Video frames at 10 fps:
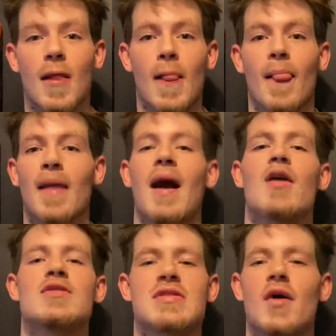Like how
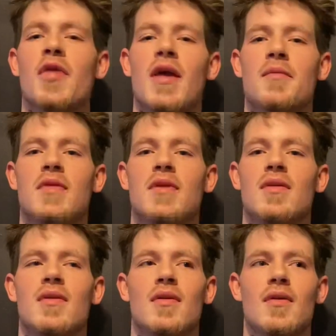Southampton,
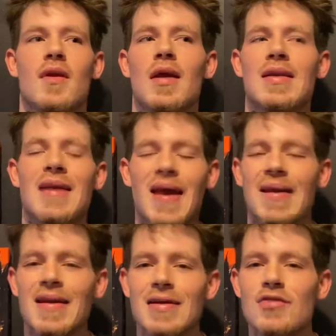Dan
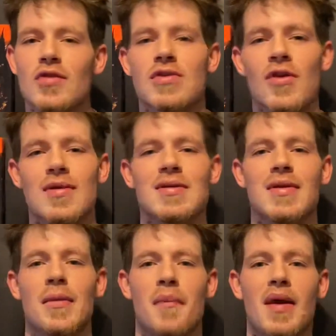Ings returning to the
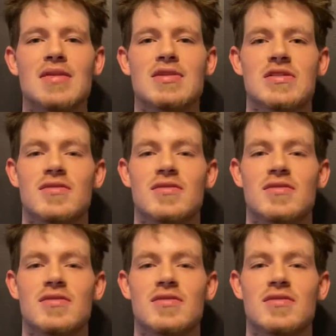bench.